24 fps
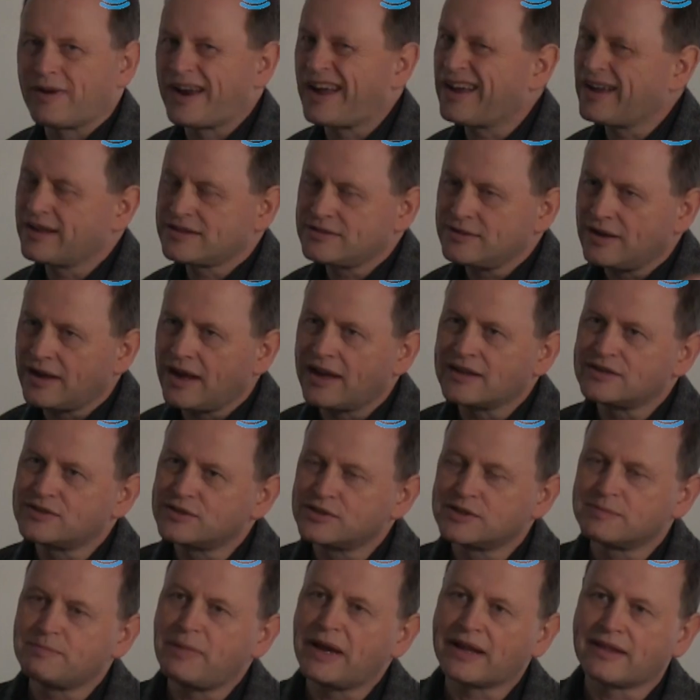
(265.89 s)
Or actually, I
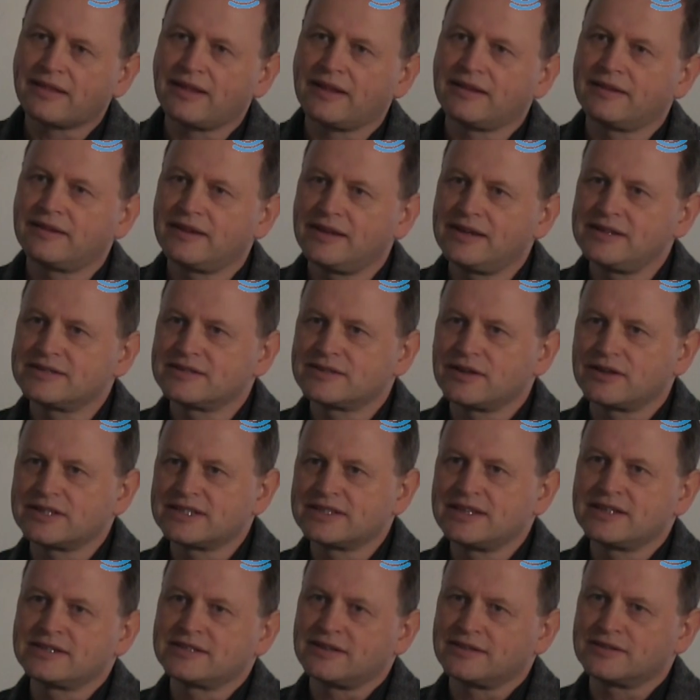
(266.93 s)
suspect that his
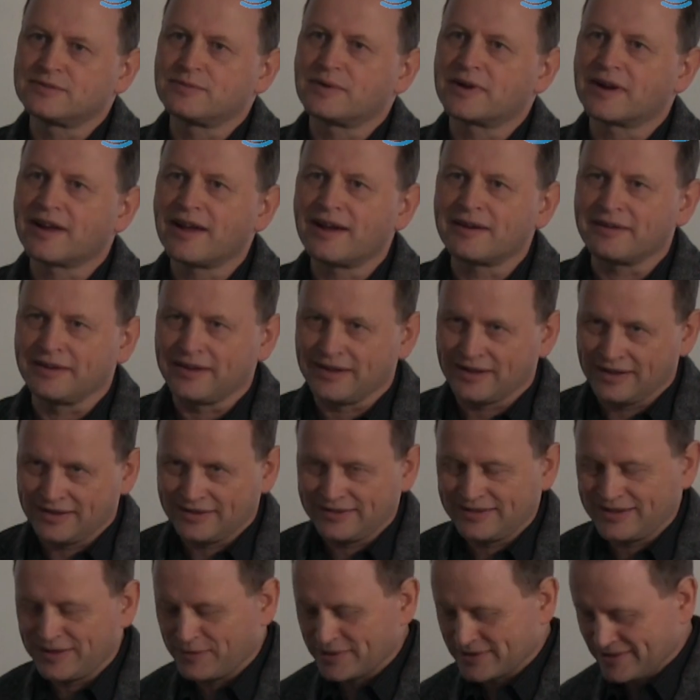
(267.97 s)
assistants were carrying
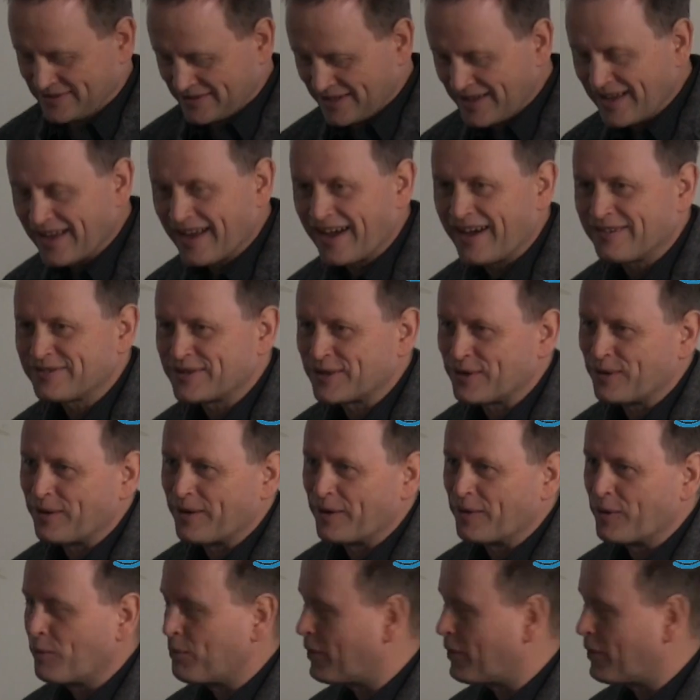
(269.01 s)
it. He was, after all, a